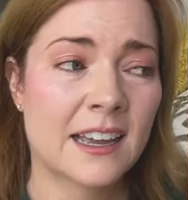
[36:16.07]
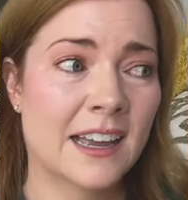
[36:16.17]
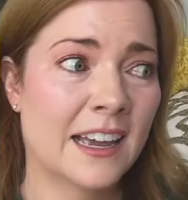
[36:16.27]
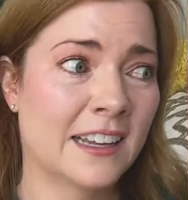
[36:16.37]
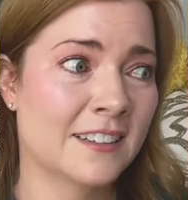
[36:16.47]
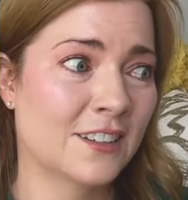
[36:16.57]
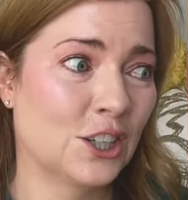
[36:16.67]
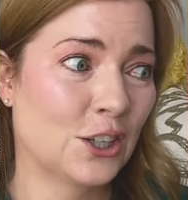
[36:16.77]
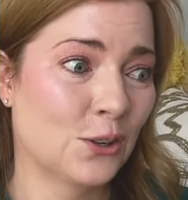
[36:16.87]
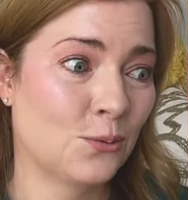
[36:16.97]
and,
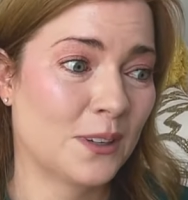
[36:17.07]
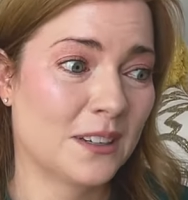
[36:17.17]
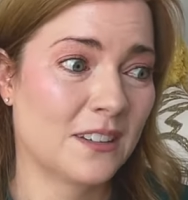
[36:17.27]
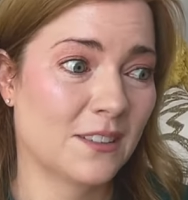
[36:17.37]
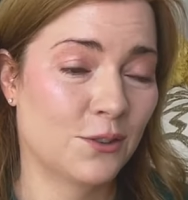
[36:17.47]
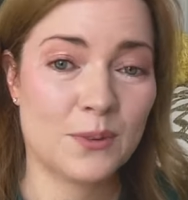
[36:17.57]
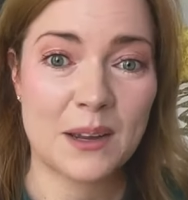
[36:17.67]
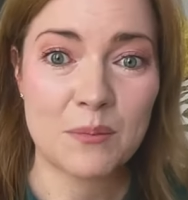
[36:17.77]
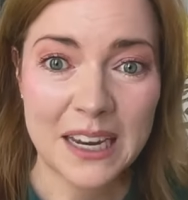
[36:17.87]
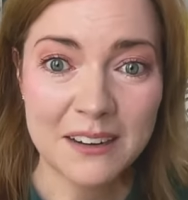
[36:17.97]
you know, if you can
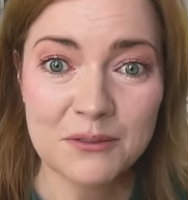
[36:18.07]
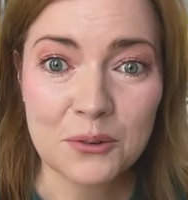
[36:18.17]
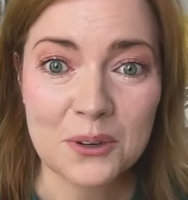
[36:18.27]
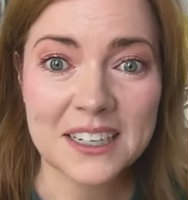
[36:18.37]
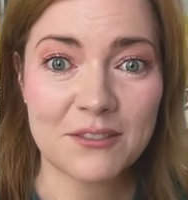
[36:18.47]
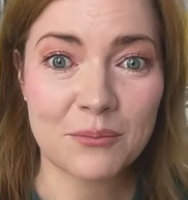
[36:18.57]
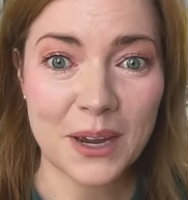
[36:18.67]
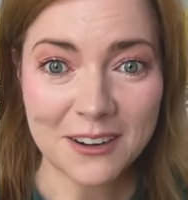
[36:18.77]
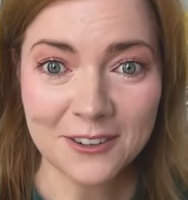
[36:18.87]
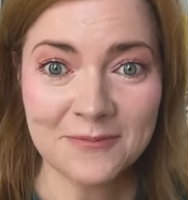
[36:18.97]
get paid for it even
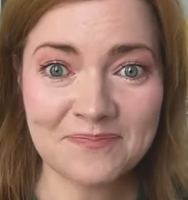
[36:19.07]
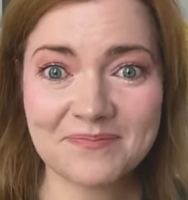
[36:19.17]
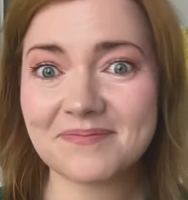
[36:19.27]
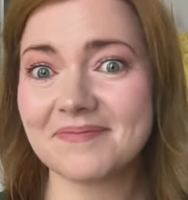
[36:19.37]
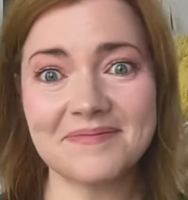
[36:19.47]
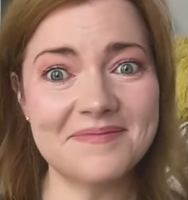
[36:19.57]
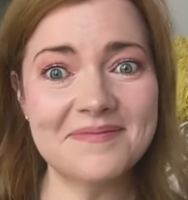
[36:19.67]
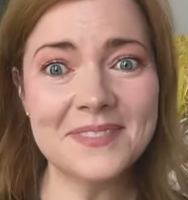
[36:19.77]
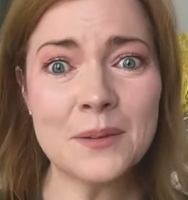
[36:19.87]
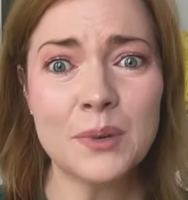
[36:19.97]
better.
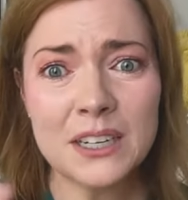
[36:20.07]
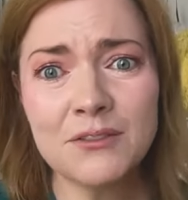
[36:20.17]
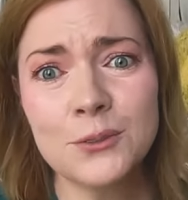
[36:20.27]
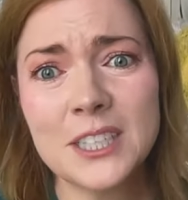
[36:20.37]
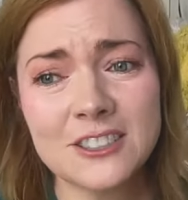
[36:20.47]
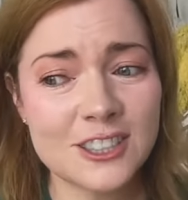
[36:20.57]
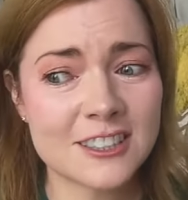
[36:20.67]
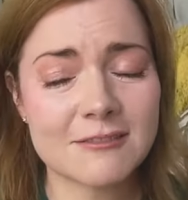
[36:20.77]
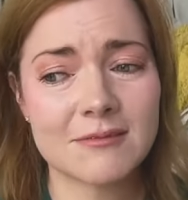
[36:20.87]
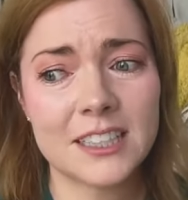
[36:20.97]
But if you can
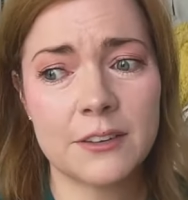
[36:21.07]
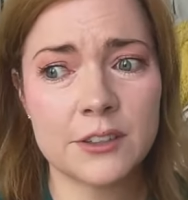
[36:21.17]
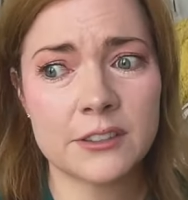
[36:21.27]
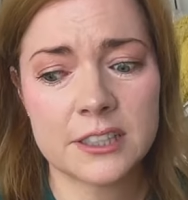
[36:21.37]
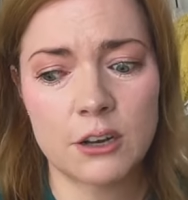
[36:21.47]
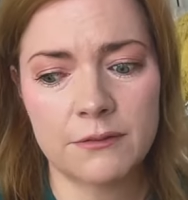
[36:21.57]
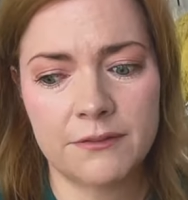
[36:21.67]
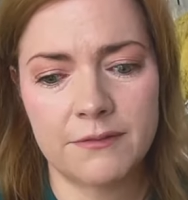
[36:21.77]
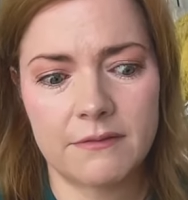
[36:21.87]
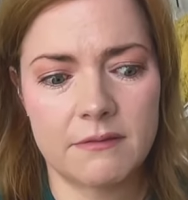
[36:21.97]
just give yourself
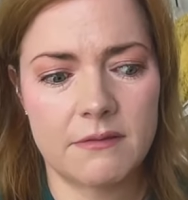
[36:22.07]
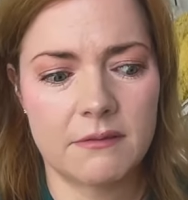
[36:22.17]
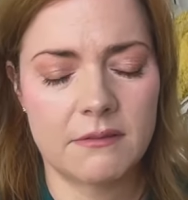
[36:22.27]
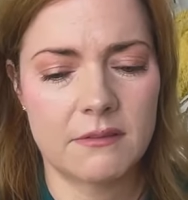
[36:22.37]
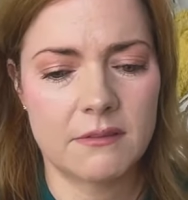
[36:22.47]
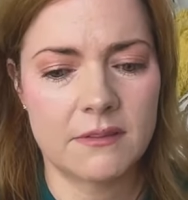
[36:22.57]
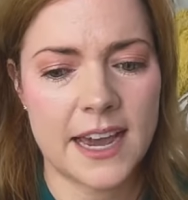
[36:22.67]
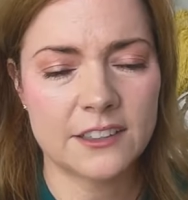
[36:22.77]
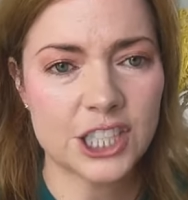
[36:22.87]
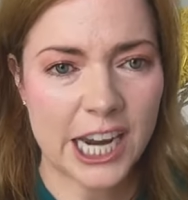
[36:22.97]

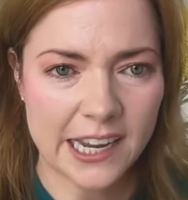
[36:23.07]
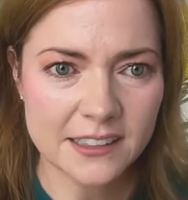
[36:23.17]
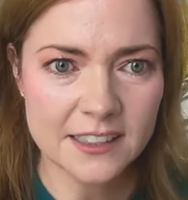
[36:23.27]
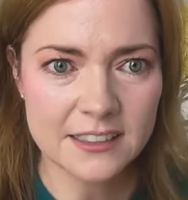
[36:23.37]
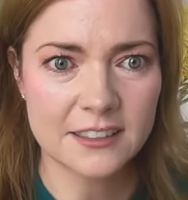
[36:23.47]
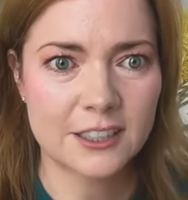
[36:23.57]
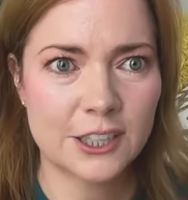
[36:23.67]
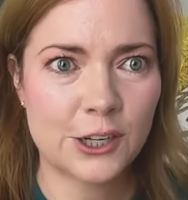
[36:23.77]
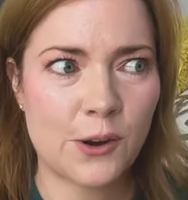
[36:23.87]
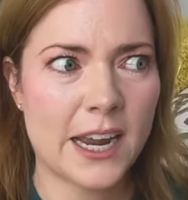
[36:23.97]
that chance,
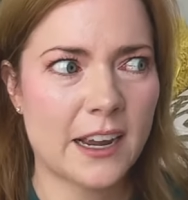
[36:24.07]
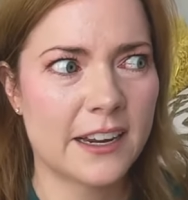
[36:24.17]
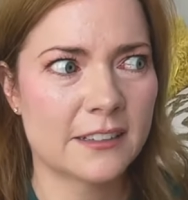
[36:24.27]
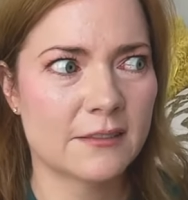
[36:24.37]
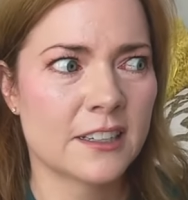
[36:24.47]
you know, I